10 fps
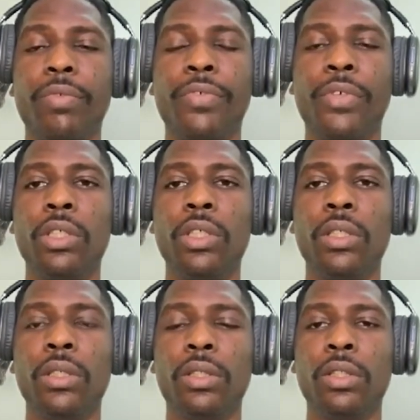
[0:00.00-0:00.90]

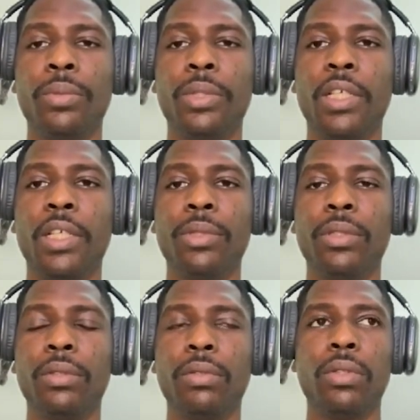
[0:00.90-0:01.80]
funding. Sometimes,
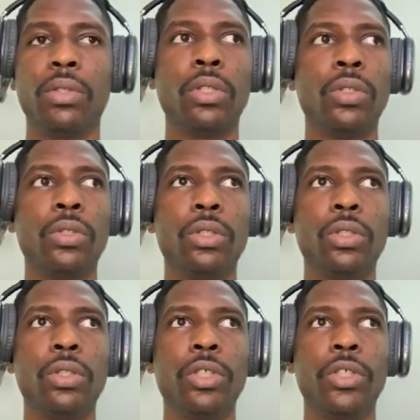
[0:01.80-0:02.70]

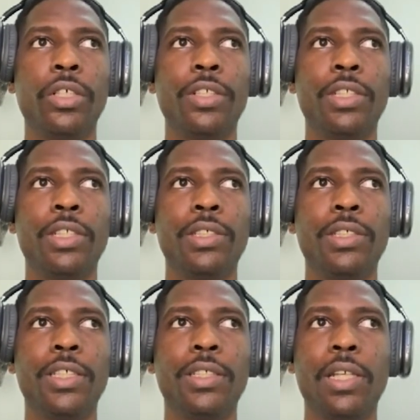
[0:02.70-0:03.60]
it's not these
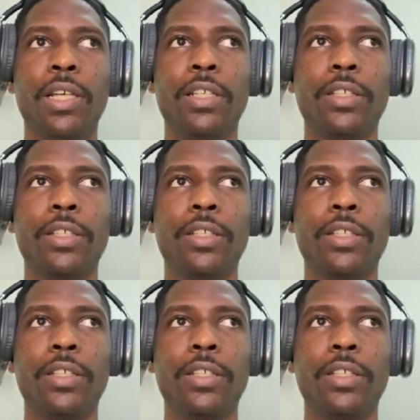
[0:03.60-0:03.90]
days, like,